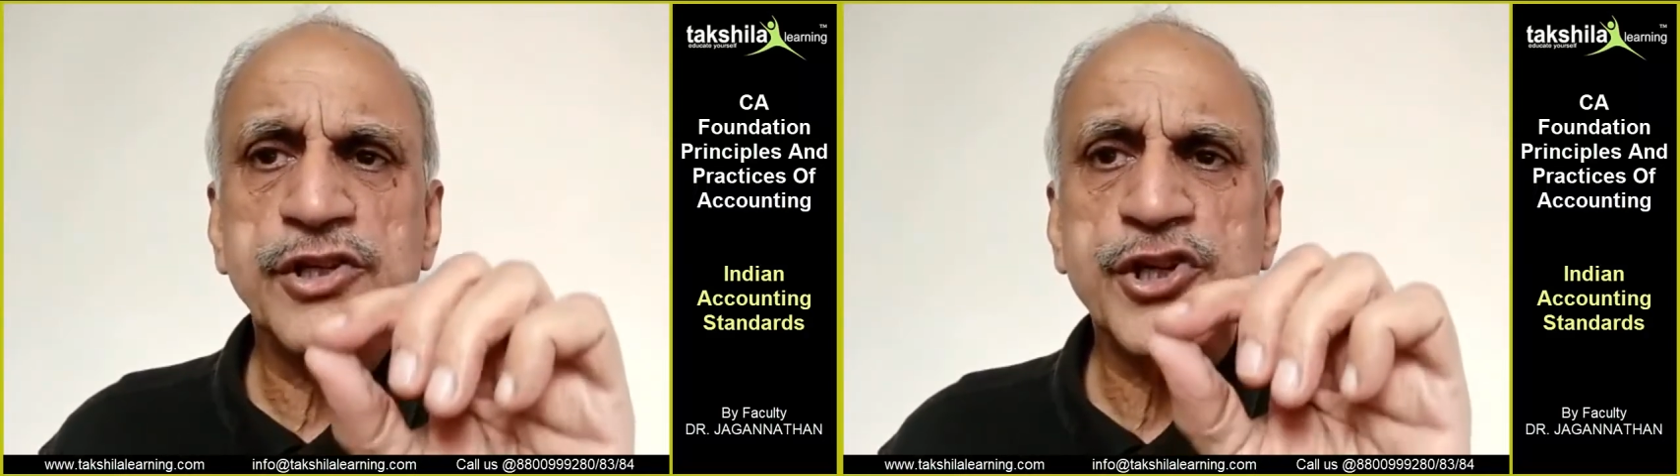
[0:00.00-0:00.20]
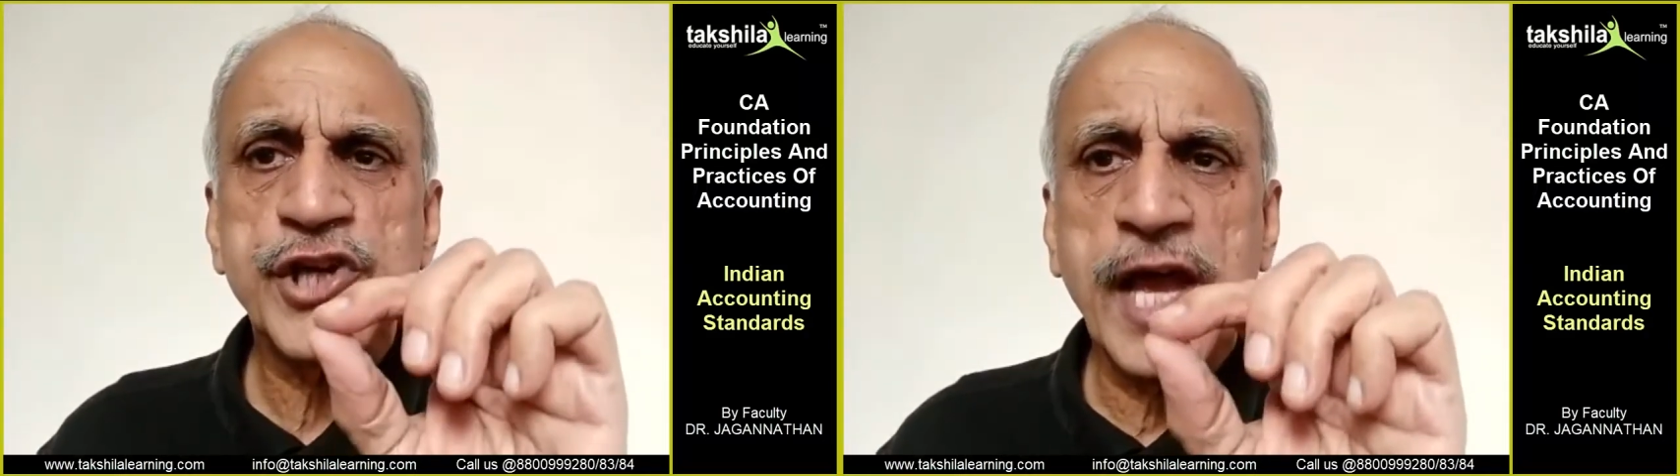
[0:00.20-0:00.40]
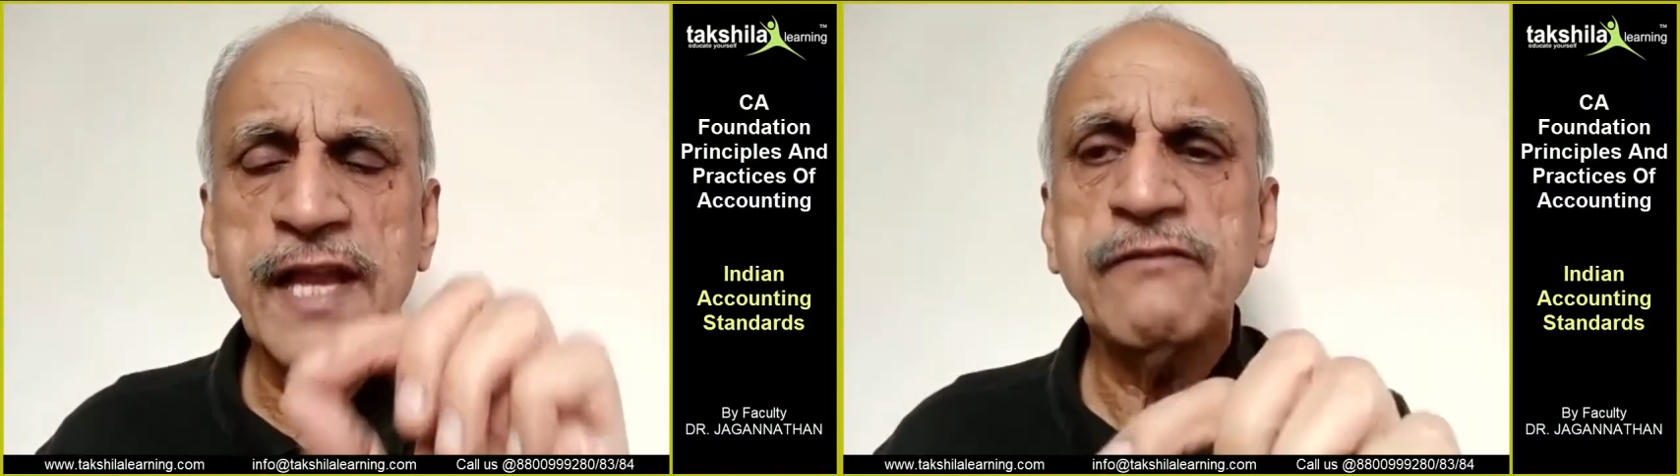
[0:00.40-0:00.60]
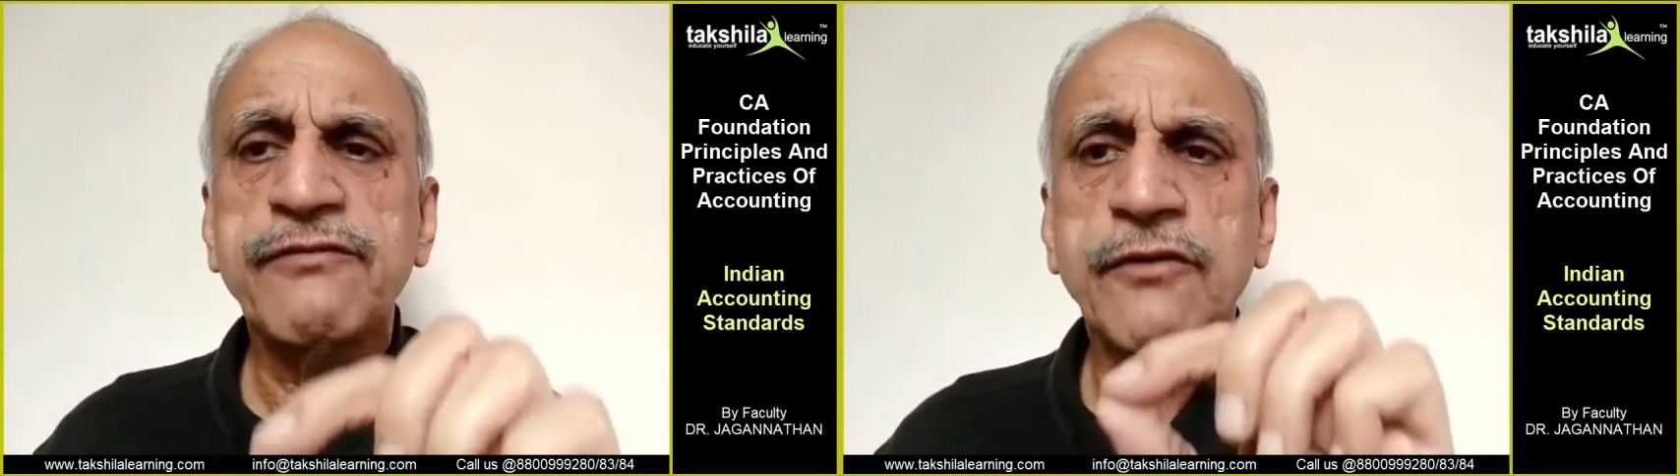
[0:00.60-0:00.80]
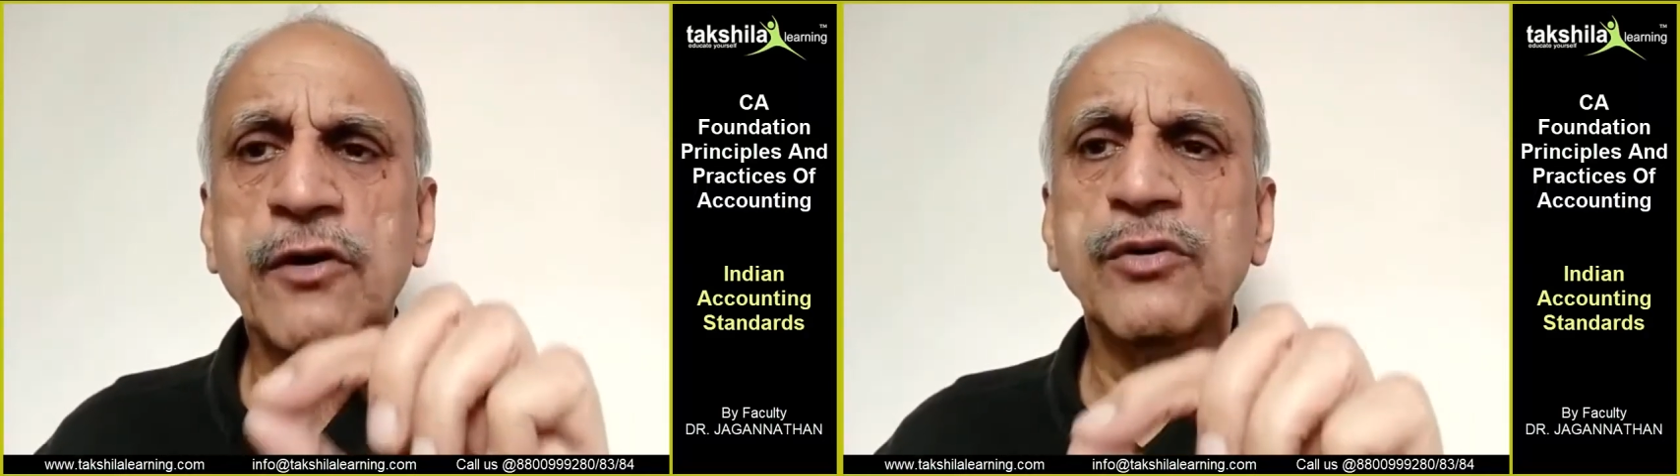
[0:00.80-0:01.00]
shall
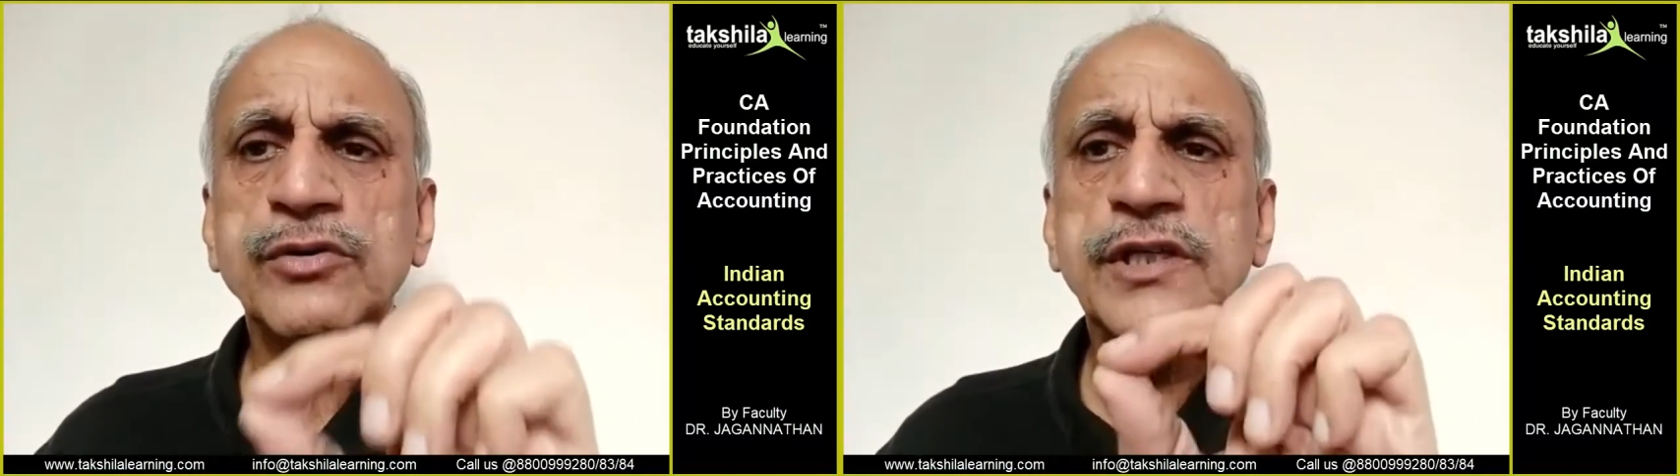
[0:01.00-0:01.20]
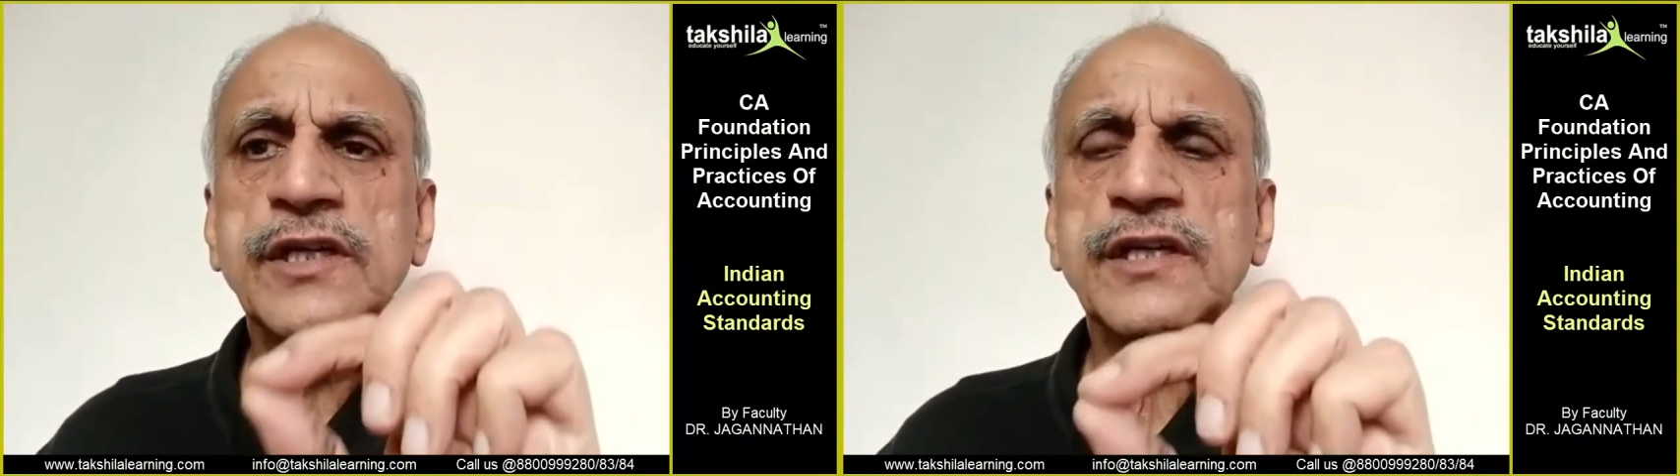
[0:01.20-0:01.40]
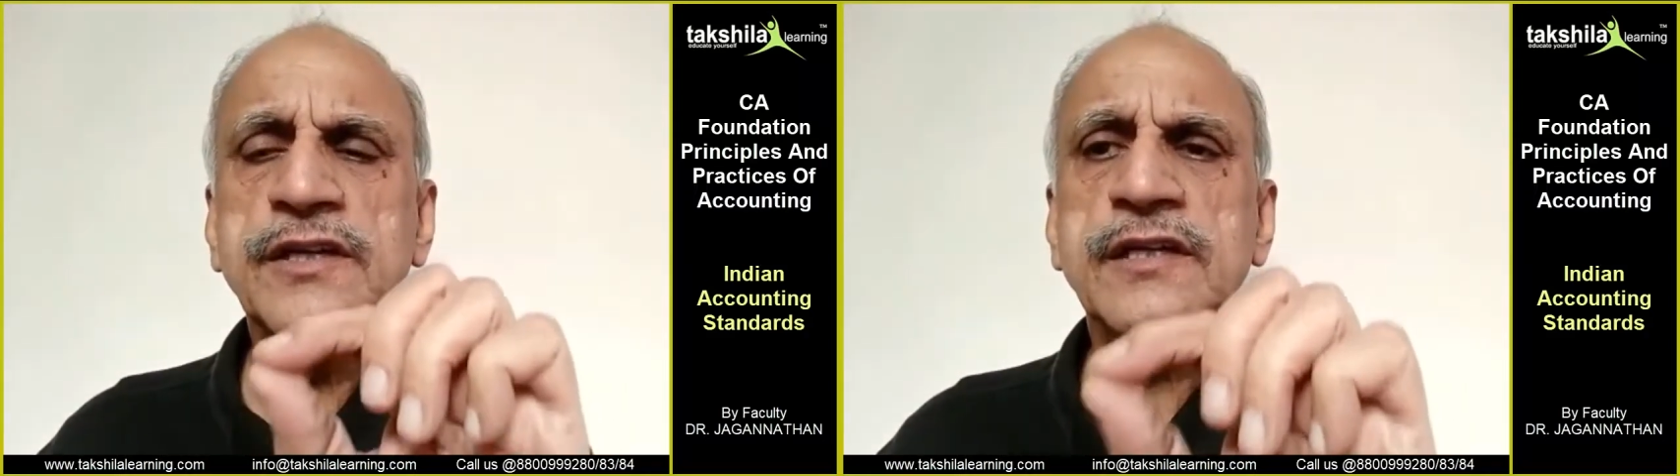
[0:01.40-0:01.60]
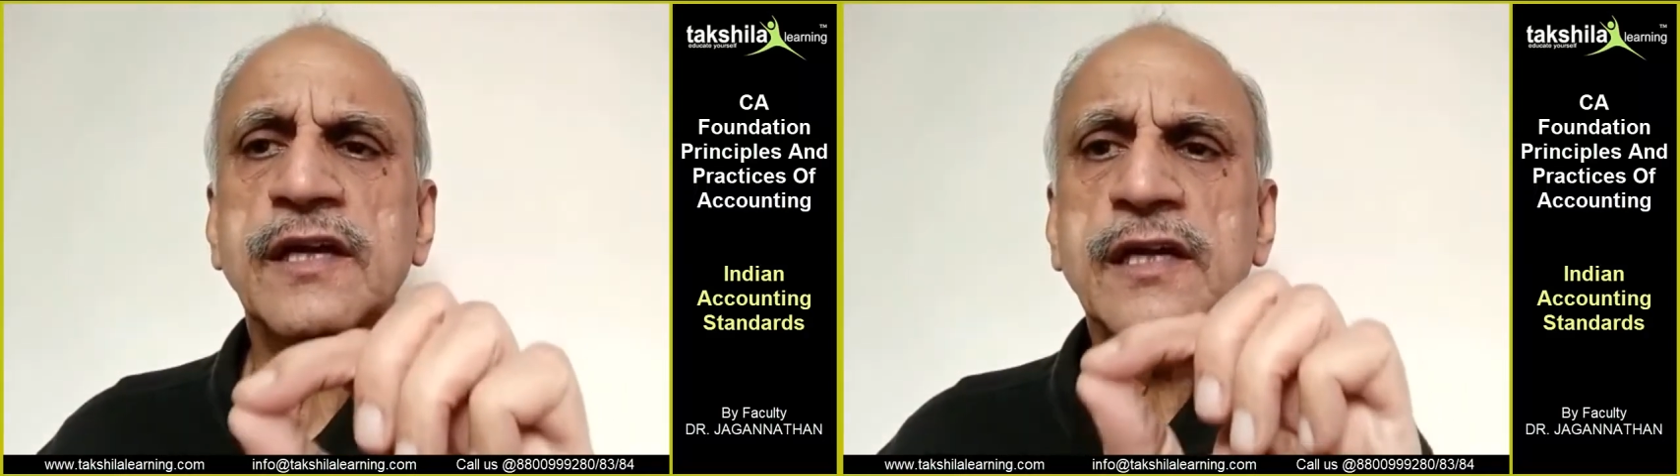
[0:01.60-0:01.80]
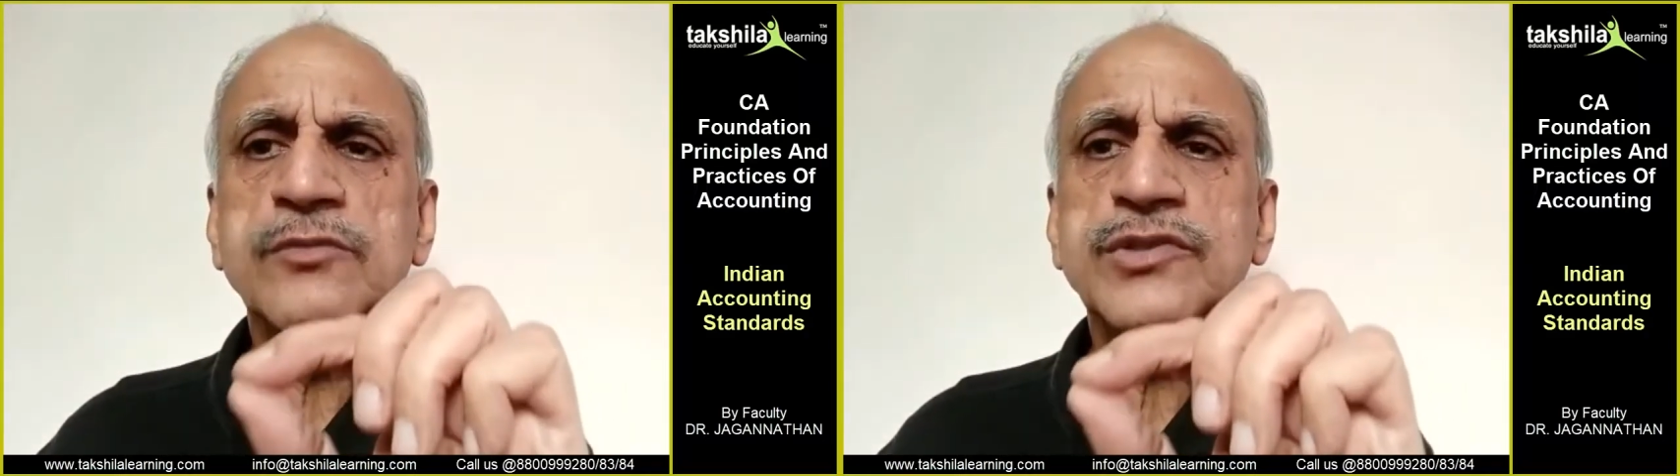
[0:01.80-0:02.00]
follow the Indian
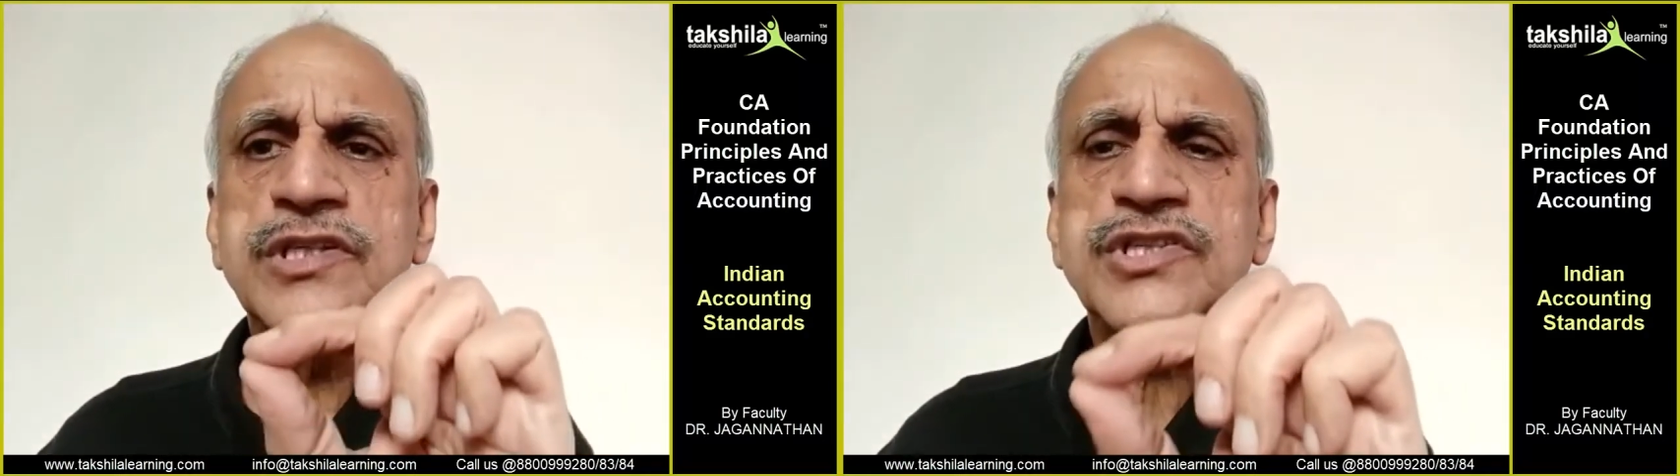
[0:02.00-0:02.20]
accounting